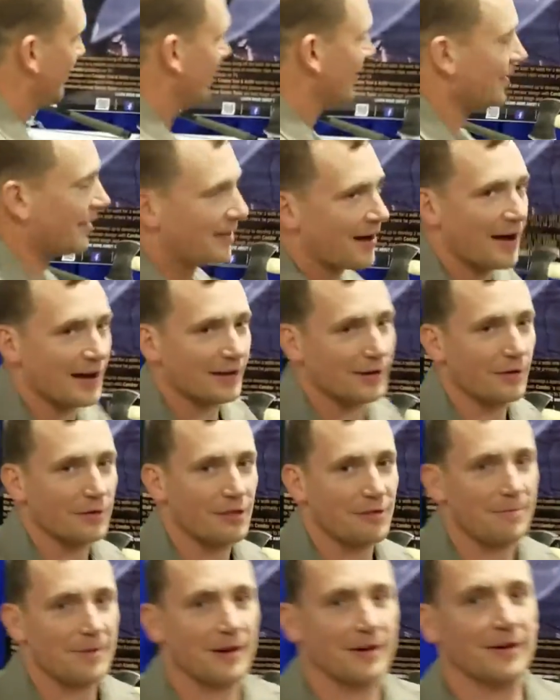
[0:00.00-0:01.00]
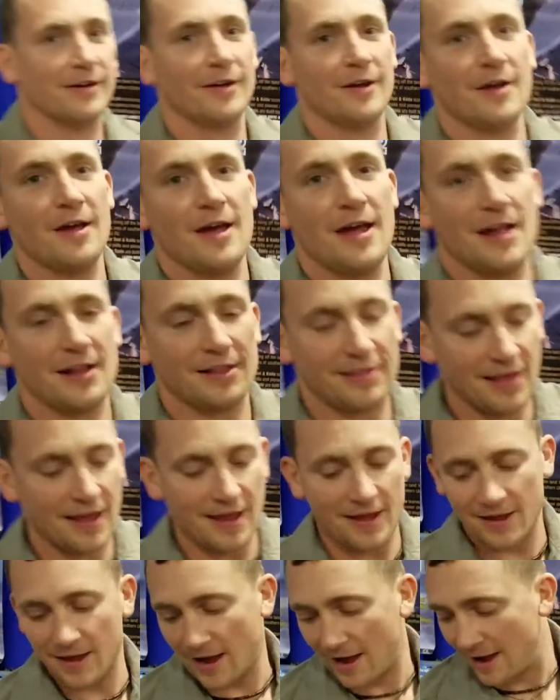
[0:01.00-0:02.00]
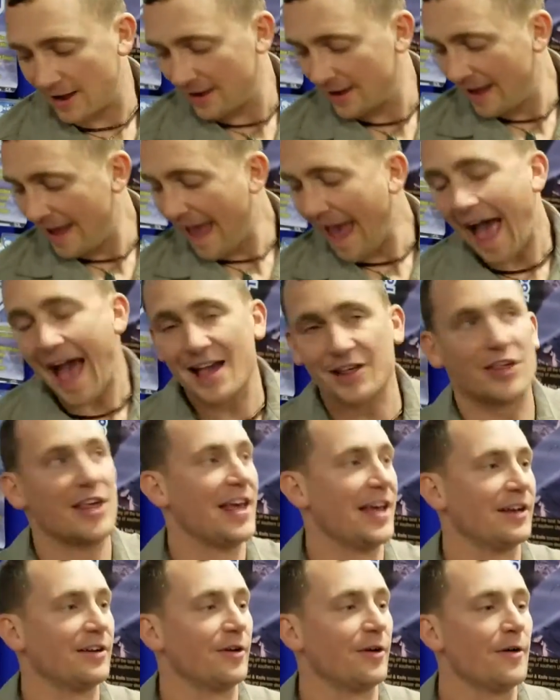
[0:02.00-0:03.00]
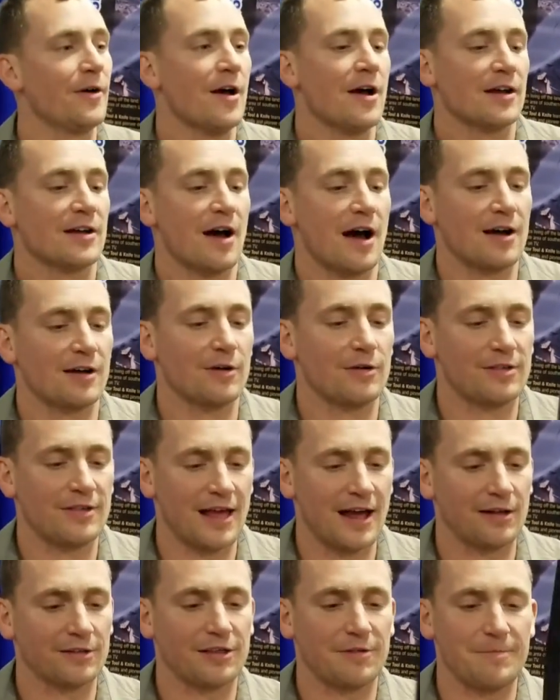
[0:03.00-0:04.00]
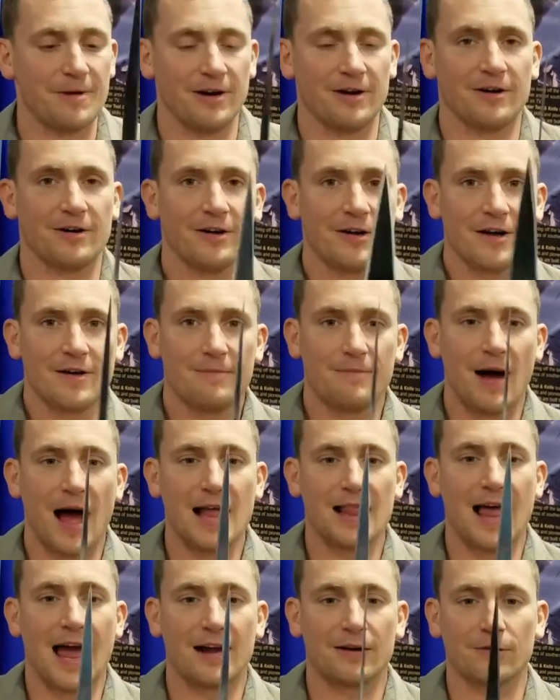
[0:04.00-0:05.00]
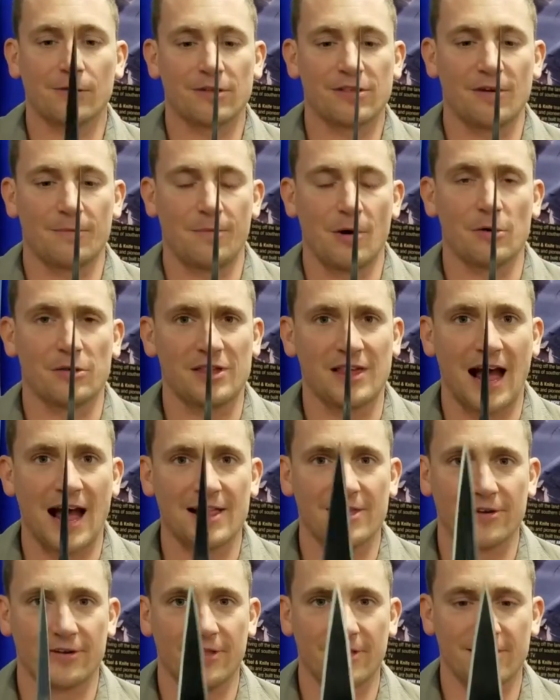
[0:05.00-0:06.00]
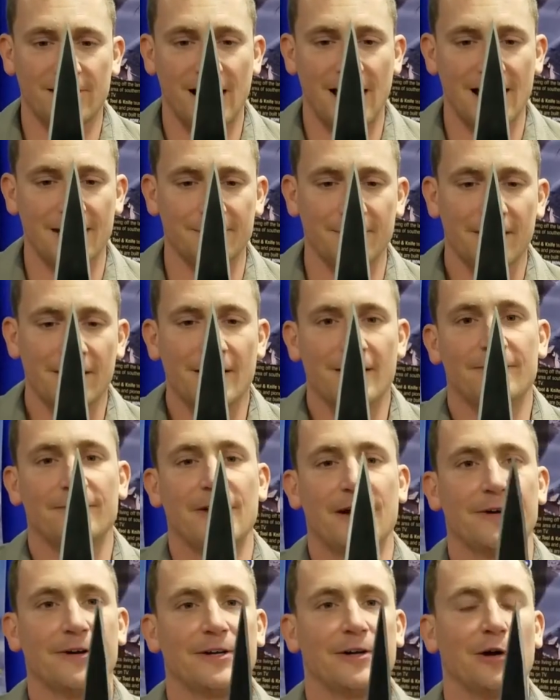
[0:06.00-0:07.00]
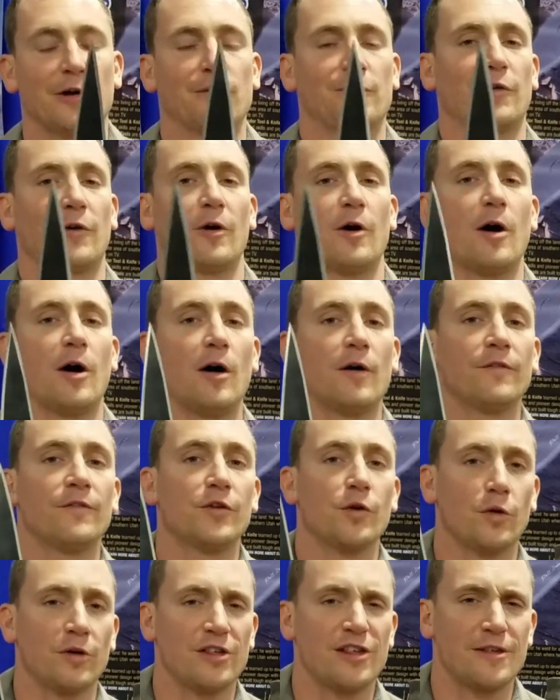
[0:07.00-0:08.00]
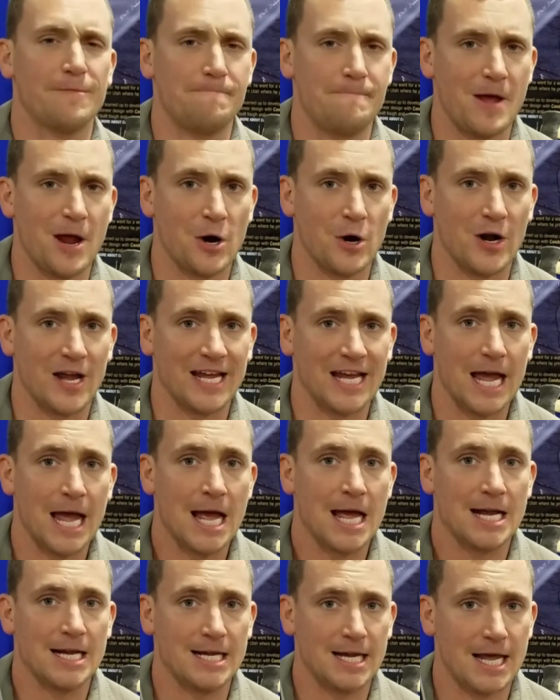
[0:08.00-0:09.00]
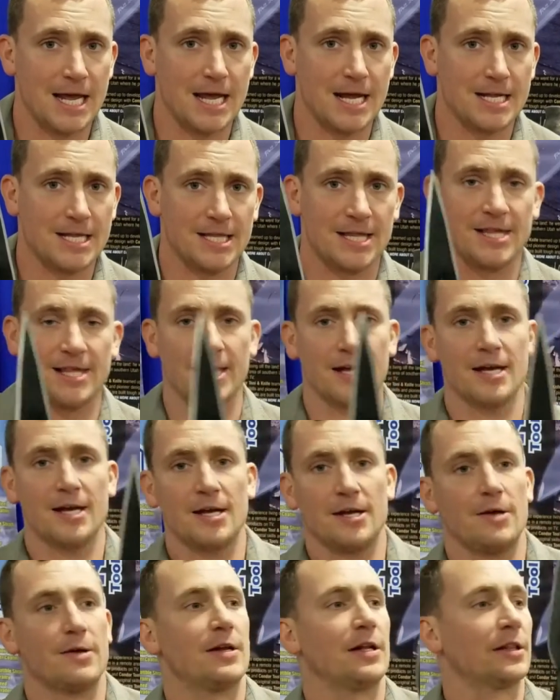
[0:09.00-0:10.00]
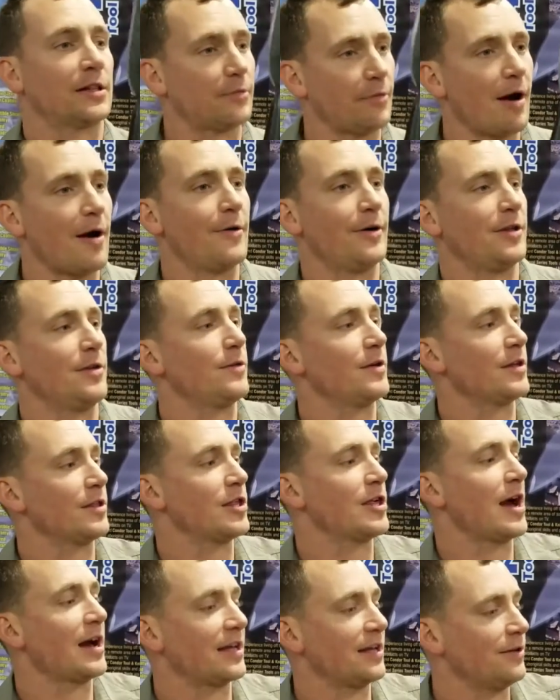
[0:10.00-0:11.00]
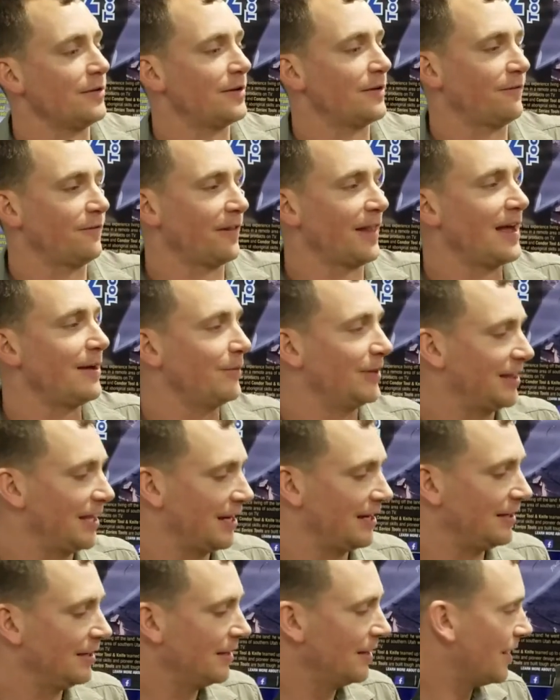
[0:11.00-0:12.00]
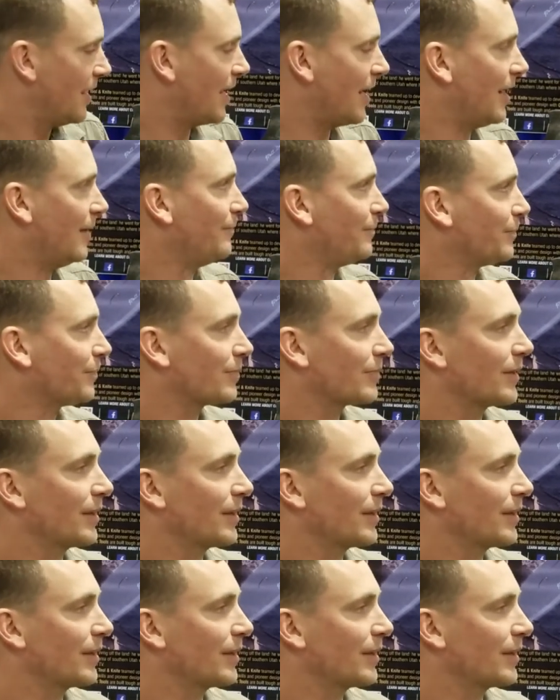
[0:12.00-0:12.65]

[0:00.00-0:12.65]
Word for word: see the Congo spear. It's a uh, ash handle, Congo style spear, bilateral, so both sides are the same. Very good for all your spearing needs. You can throw it, you can chuck it, you can play with it. Um,